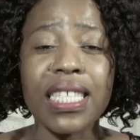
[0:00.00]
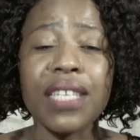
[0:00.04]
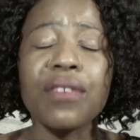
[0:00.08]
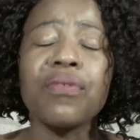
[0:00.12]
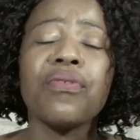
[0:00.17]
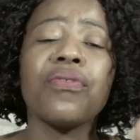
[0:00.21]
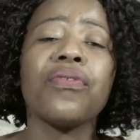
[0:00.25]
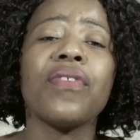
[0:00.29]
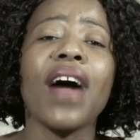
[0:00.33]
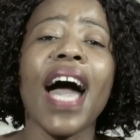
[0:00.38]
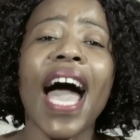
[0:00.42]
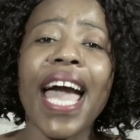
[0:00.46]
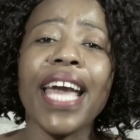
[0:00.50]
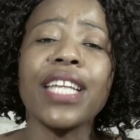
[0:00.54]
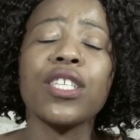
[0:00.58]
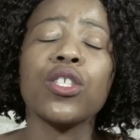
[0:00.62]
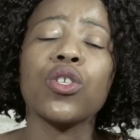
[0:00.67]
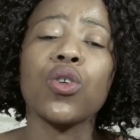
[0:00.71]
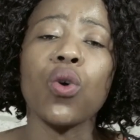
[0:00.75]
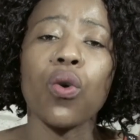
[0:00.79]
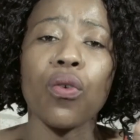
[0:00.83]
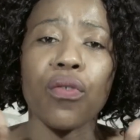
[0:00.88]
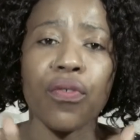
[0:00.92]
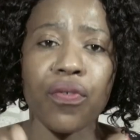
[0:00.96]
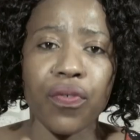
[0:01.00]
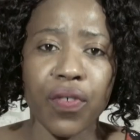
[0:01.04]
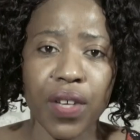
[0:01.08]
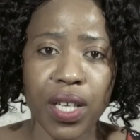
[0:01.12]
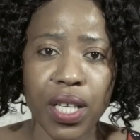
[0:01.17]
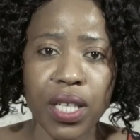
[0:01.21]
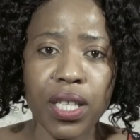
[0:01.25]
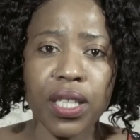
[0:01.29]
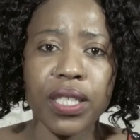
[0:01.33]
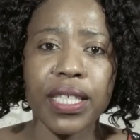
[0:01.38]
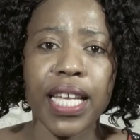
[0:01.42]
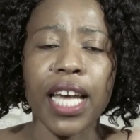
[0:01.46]
define your
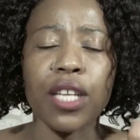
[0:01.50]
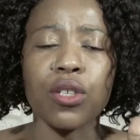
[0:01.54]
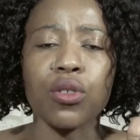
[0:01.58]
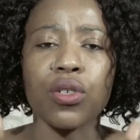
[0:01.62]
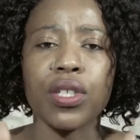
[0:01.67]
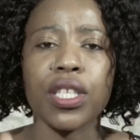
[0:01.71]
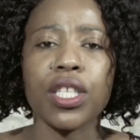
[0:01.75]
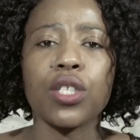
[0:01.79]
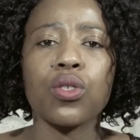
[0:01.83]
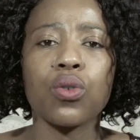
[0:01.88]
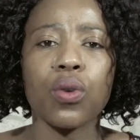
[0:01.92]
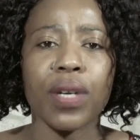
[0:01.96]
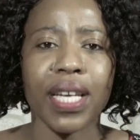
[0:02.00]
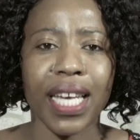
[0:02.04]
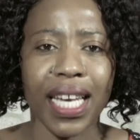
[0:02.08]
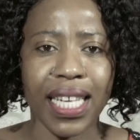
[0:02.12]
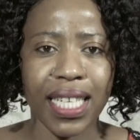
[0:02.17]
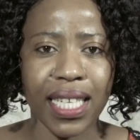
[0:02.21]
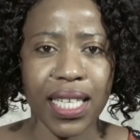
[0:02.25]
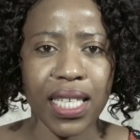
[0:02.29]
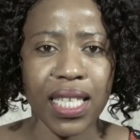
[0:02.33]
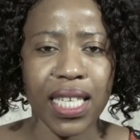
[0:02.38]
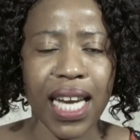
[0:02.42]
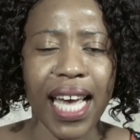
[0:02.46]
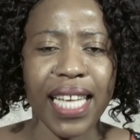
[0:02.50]
field and you need to get it